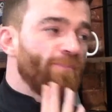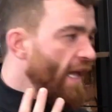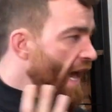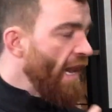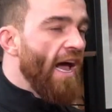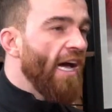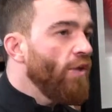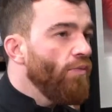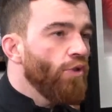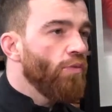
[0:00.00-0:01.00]
I'll
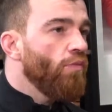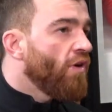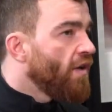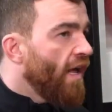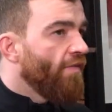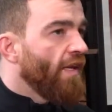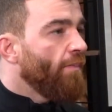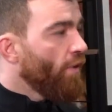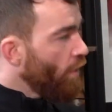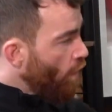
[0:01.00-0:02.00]
argue with someone on that thing,
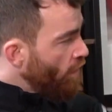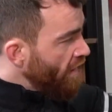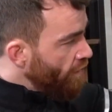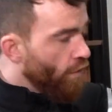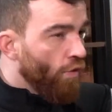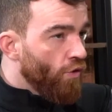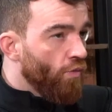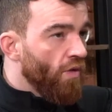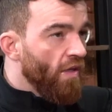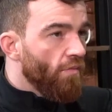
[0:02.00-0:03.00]
but only if you're
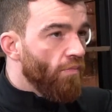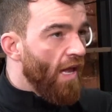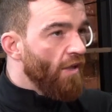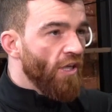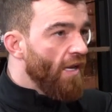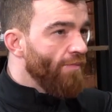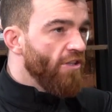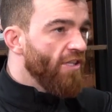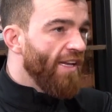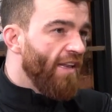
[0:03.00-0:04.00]
doing it. Rylan Charlton
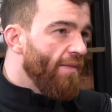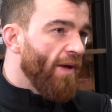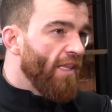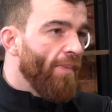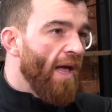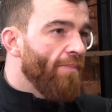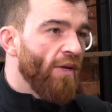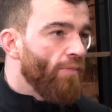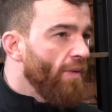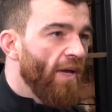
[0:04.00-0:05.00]
is saying anything bad about me
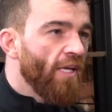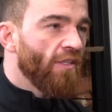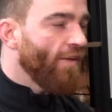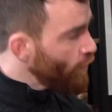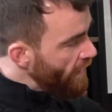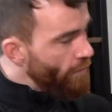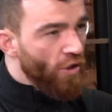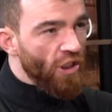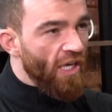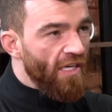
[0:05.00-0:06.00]
on my personal life, so why am I
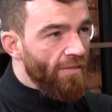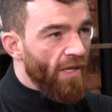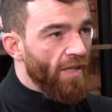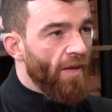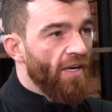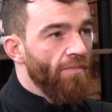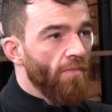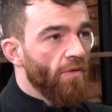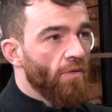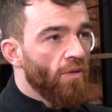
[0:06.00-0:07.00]
going to say anything bad about
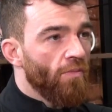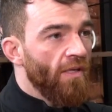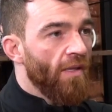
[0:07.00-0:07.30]
him? You know what I mean?